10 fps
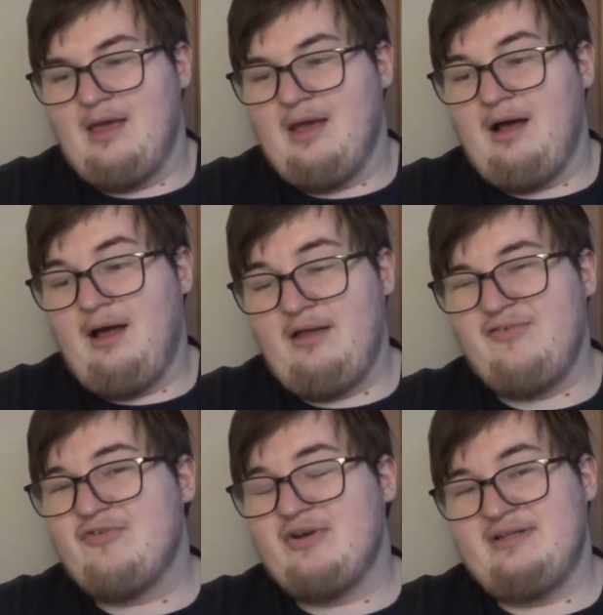I
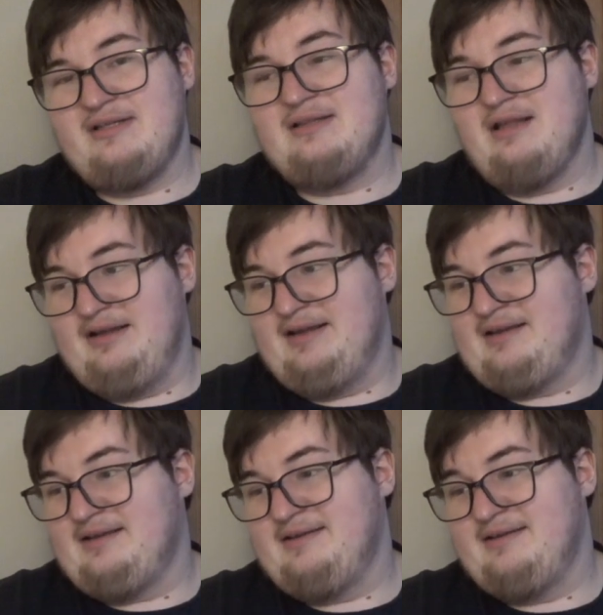really
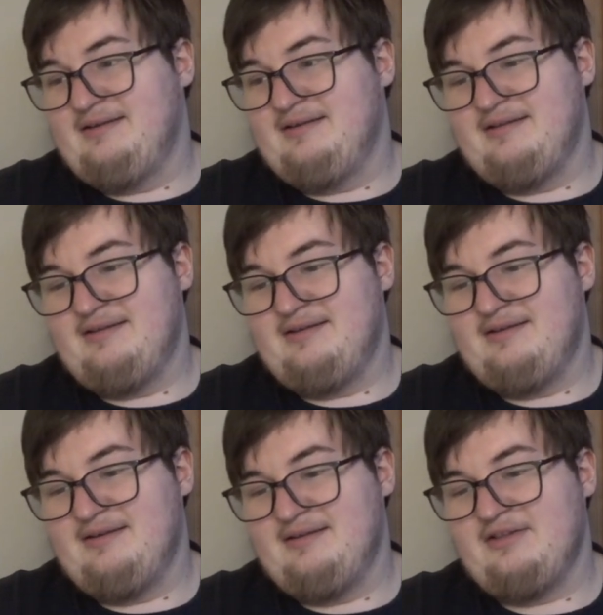like
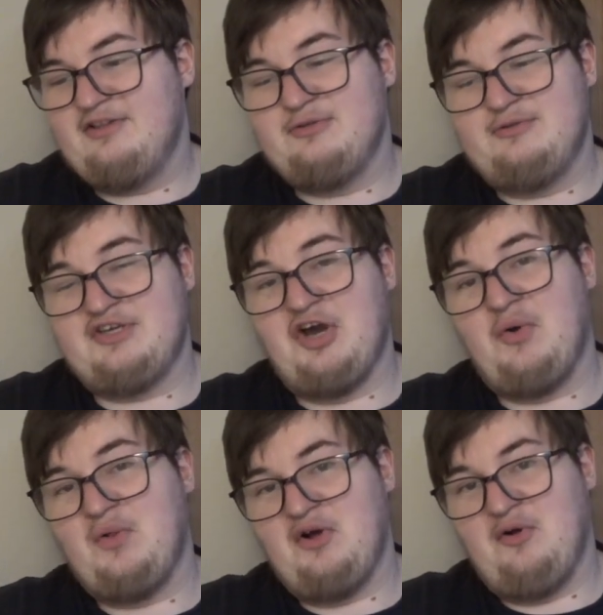the
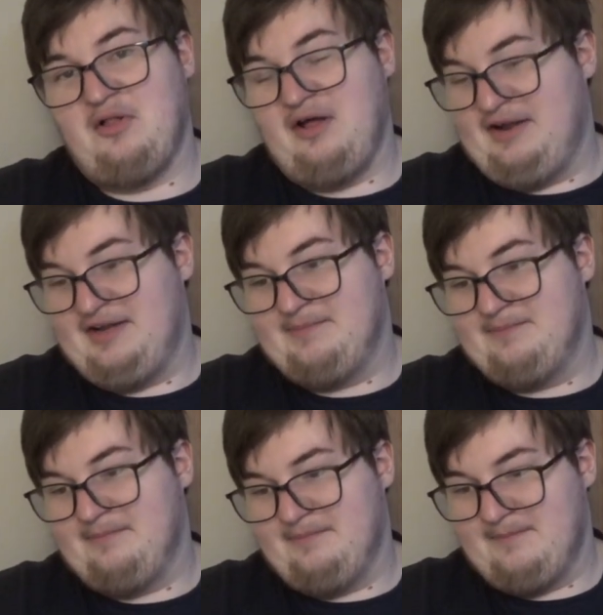Ludicolo line.
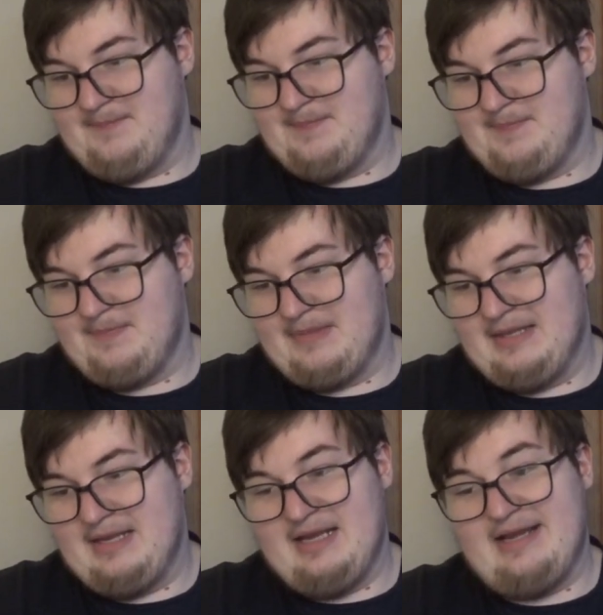
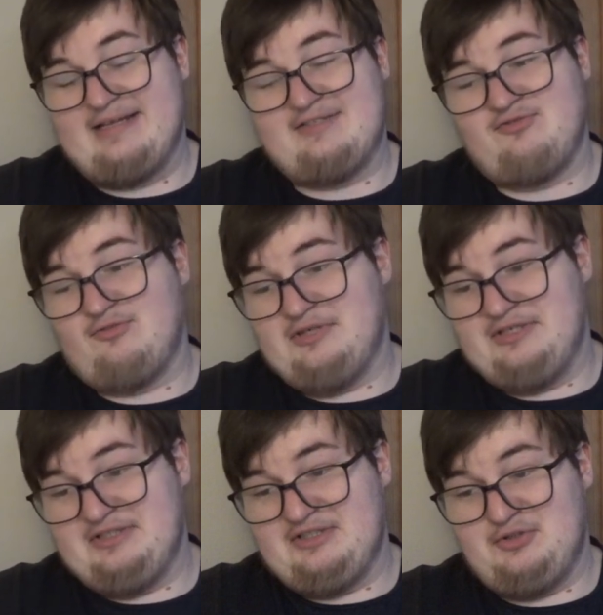It's
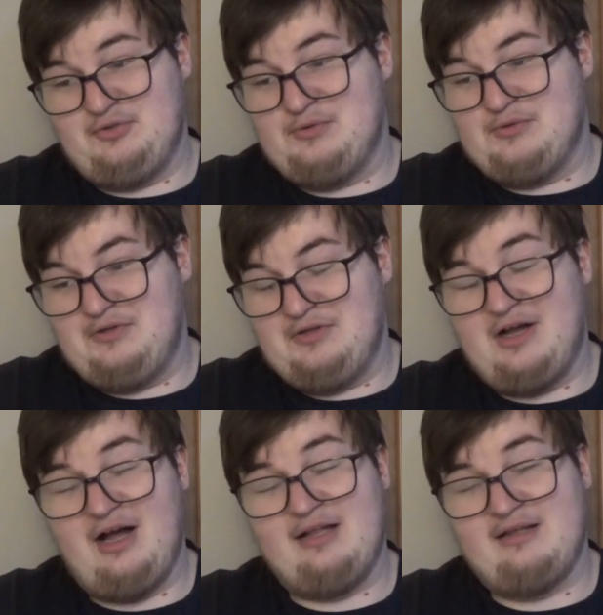really cool.
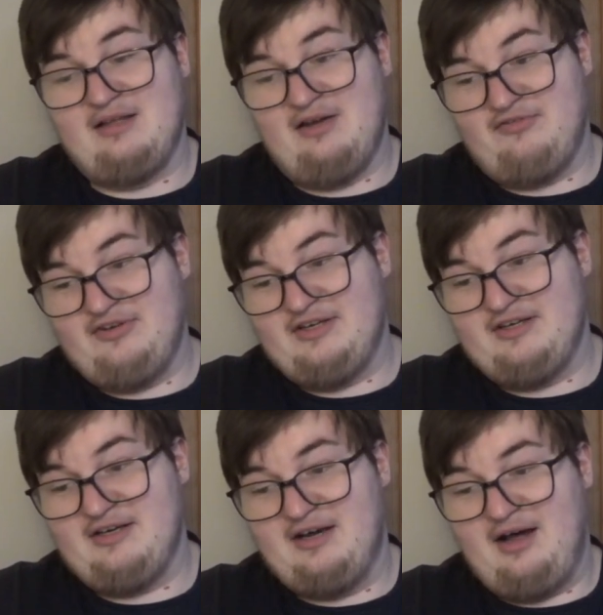I love it.
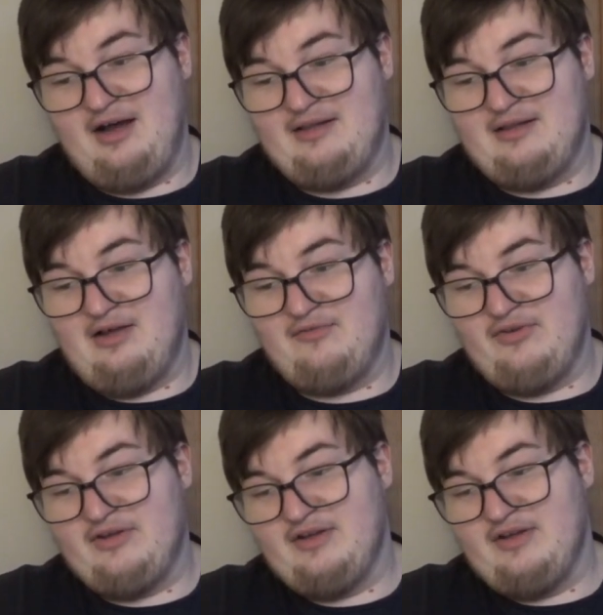I love
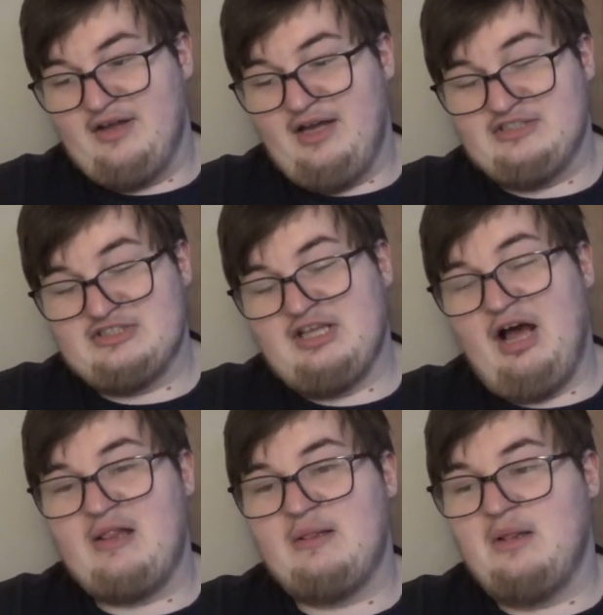it.
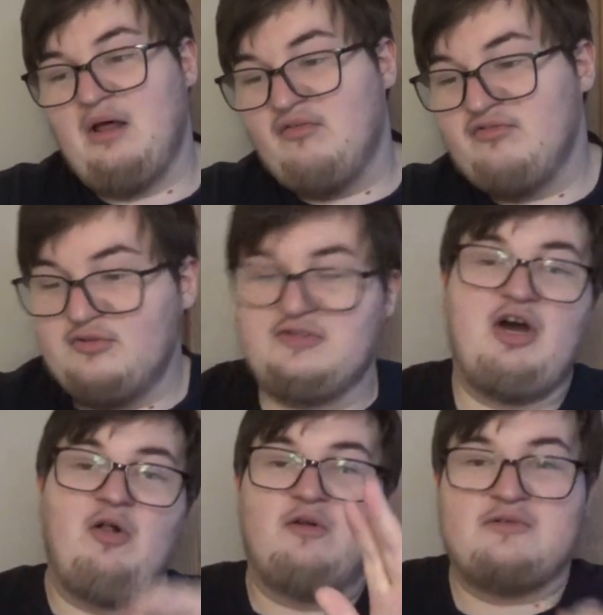I love
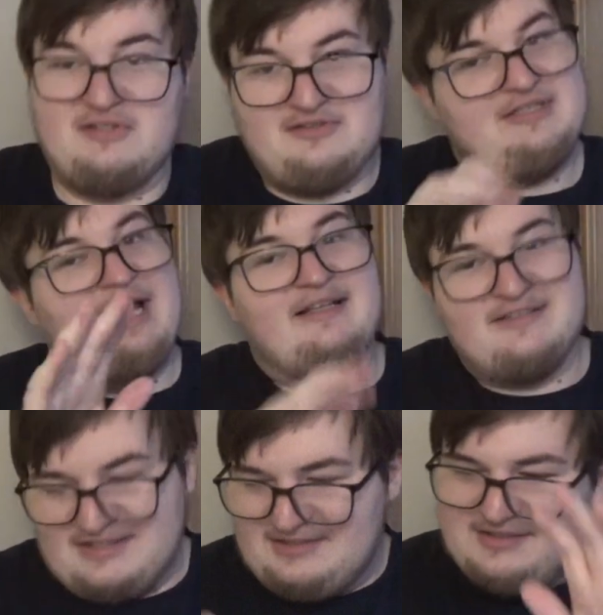Ludicolo's little
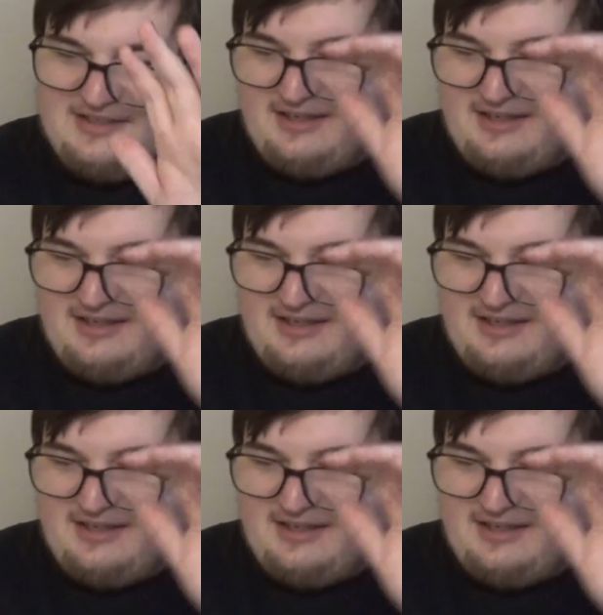dance.